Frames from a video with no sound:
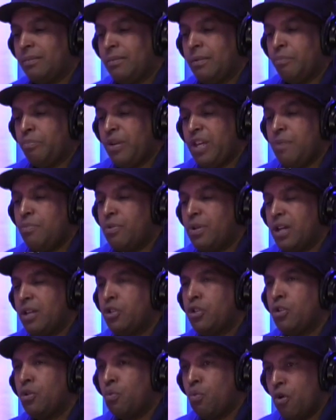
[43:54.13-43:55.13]
the people
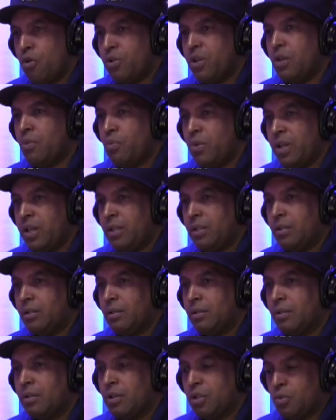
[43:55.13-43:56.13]
that you're working with,
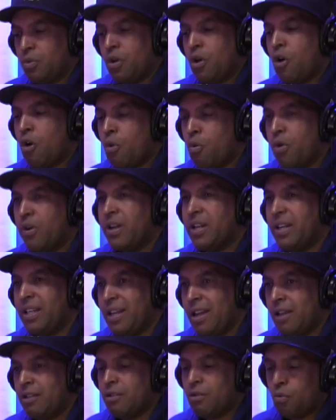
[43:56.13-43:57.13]
because we're all working
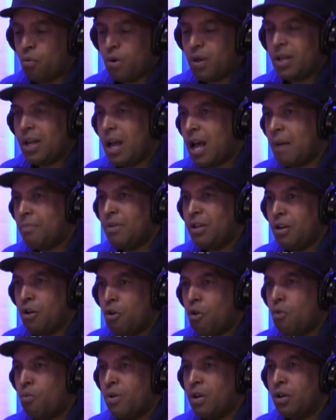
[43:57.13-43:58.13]
together in one mm-hmm. common
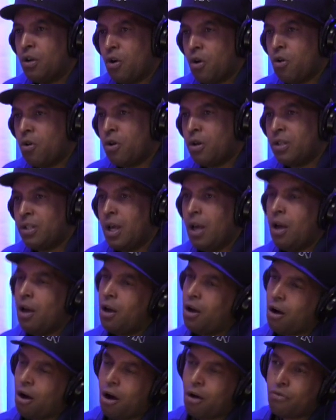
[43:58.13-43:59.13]
goal, one cause,
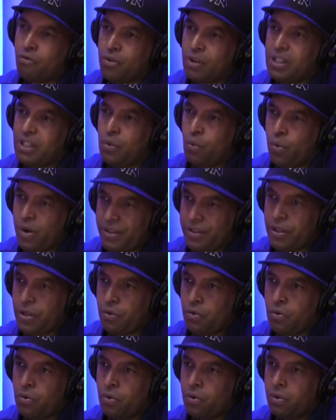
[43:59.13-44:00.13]
are really with
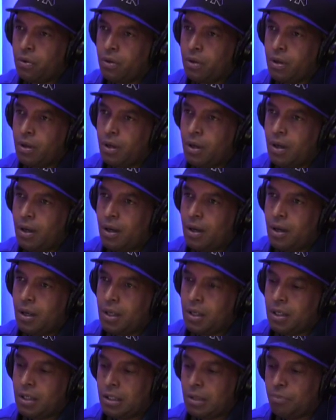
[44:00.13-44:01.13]
you. Mm-hmm.
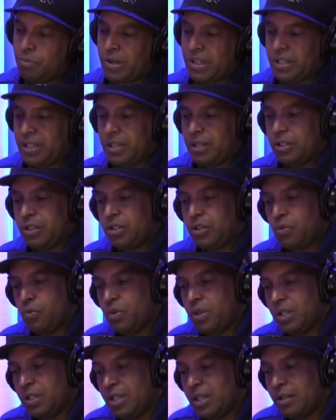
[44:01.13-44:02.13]
But then, as
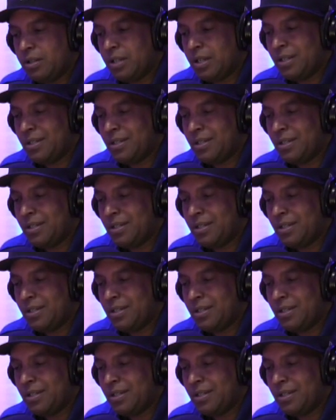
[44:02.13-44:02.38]
soon as there's a